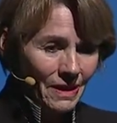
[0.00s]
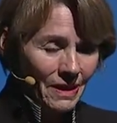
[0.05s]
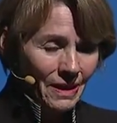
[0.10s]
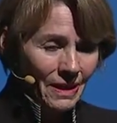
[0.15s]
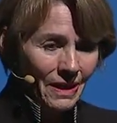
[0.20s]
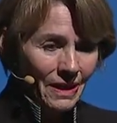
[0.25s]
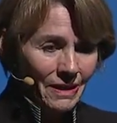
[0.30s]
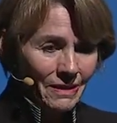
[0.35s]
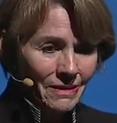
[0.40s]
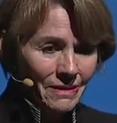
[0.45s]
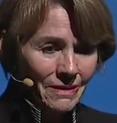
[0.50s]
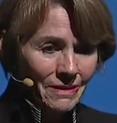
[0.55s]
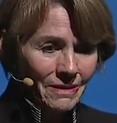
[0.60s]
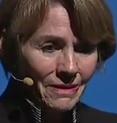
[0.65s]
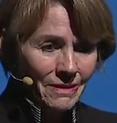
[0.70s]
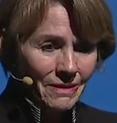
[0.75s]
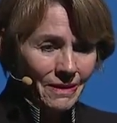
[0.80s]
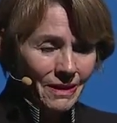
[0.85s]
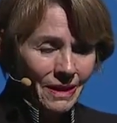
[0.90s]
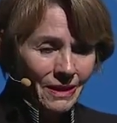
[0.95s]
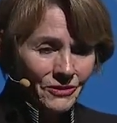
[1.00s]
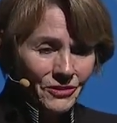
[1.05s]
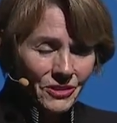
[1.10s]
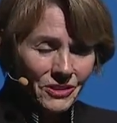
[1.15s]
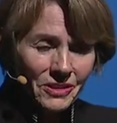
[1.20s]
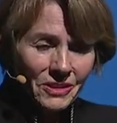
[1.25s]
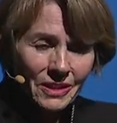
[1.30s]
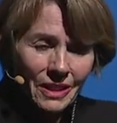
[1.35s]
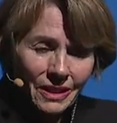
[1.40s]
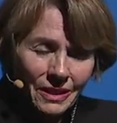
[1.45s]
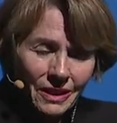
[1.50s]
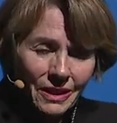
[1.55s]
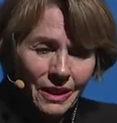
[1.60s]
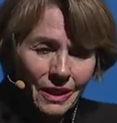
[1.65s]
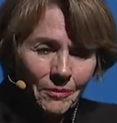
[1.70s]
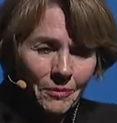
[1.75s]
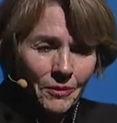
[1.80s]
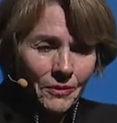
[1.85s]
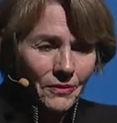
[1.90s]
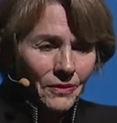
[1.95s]
And I'll just say a
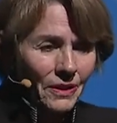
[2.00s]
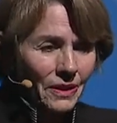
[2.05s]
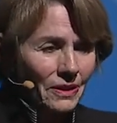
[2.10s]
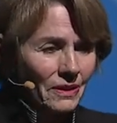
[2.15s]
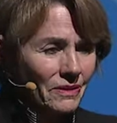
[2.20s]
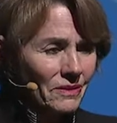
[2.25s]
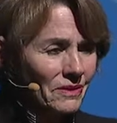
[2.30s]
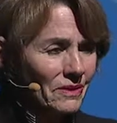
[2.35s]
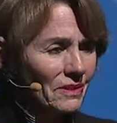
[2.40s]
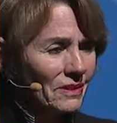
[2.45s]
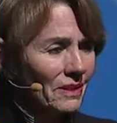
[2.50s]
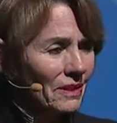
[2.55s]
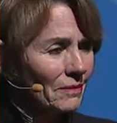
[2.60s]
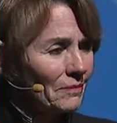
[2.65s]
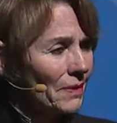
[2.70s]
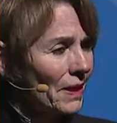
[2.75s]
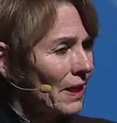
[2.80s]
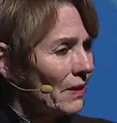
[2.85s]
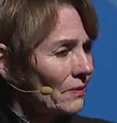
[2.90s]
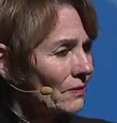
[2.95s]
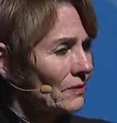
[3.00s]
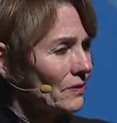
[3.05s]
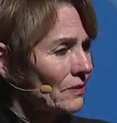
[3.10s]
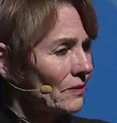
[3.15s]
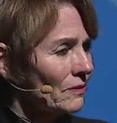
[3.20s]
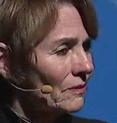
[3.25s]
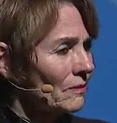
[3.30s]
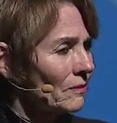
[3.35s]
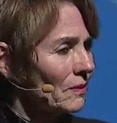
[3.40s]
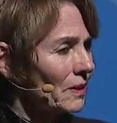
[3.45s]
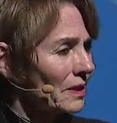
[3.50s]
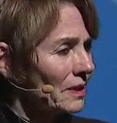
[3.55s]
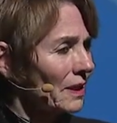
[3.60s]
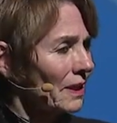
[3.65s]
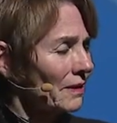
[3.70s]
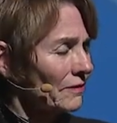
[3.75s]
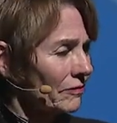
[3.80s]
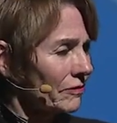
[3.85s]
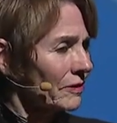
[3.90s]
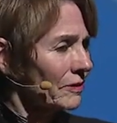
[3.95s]
couple things about what
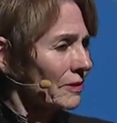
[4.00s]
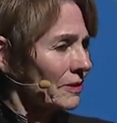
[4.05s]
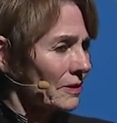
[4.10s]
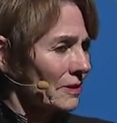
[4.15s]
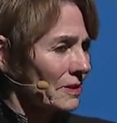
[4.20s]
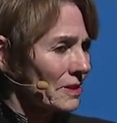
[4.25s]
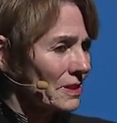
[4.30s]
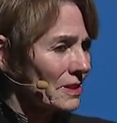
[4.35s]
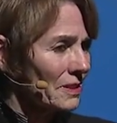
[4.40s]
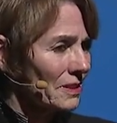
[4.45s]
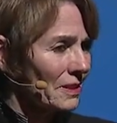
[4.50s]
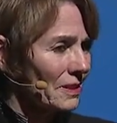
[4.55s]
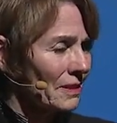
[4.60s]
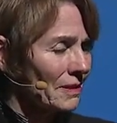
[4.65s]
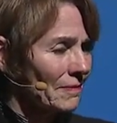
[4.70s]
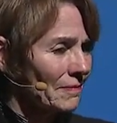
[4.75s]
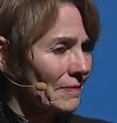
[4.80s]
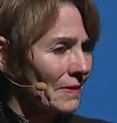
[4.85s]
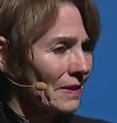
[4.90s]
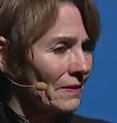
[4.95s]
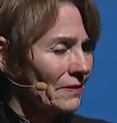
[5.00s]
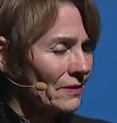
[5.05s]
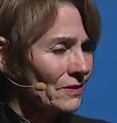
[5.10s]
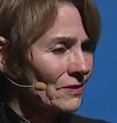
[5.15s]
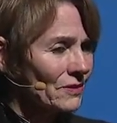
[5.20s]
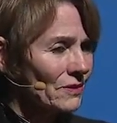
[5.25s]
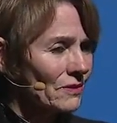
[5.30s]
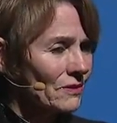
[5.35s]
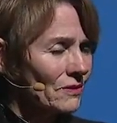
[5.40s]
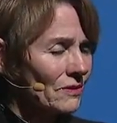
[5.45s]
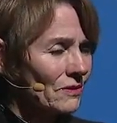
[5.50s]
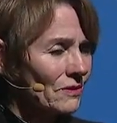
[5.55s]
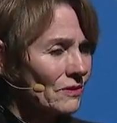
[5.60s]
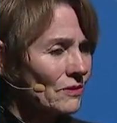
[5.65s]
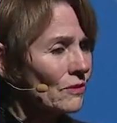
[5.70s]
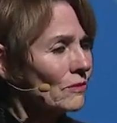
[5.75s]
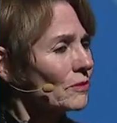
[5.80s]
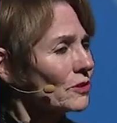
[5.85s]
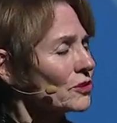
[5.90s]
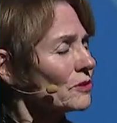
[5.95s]
I've learned, and there's
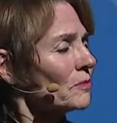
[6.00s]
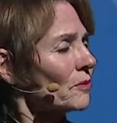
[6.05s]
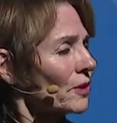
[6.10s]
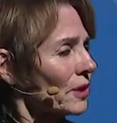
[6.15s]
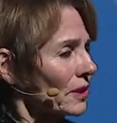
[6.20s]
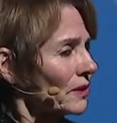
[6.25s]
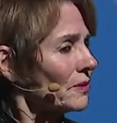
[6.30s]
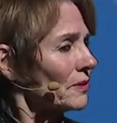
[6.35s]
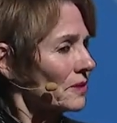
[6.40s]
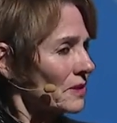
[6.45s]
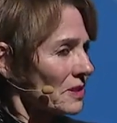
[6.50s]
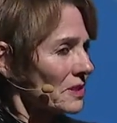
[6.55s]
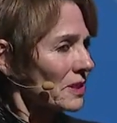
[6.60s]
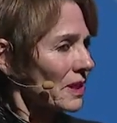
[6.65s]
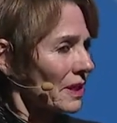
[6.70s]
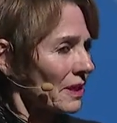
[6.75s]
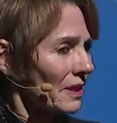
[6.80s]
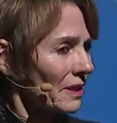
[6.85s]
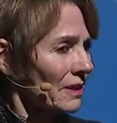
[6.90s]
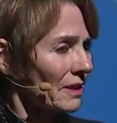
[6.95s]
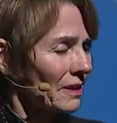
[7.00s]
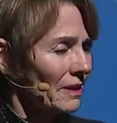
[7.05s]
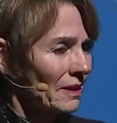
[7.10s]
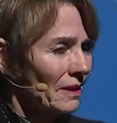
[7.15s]
so much more I could say.